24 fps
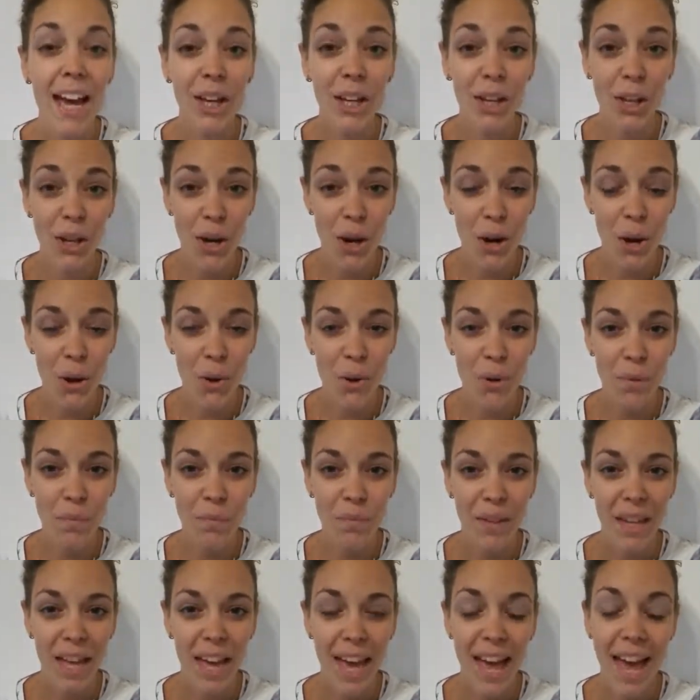Go
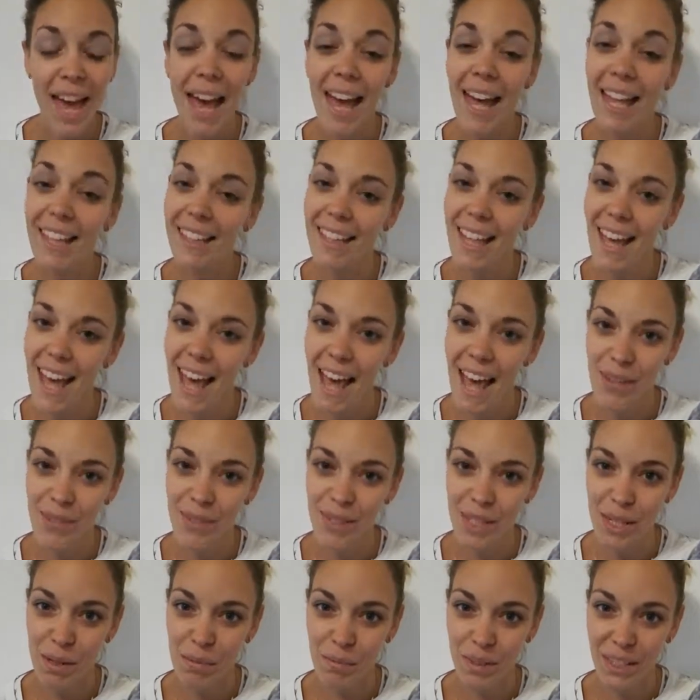and have
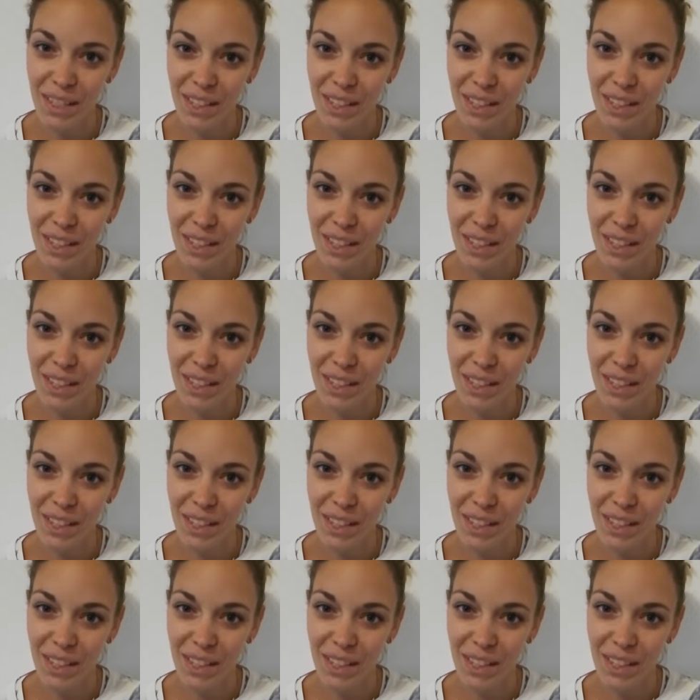some